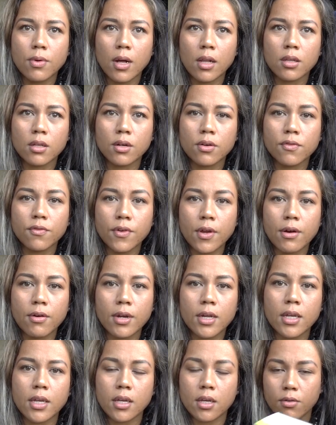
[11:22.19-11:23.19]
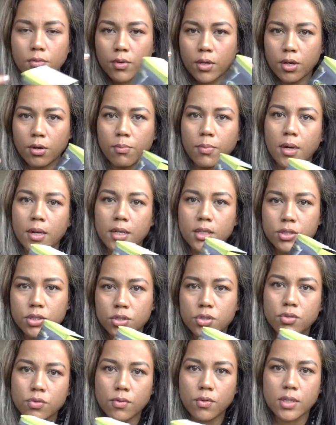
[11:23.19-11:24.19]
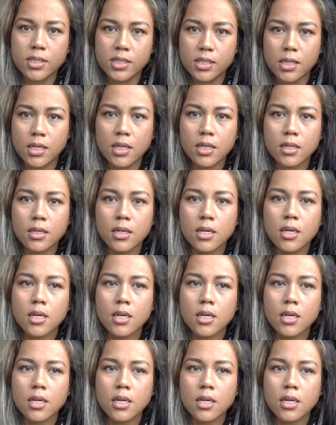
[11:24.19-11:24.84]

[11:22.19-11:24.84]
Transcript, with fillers: well on a very, when your body's too acidic.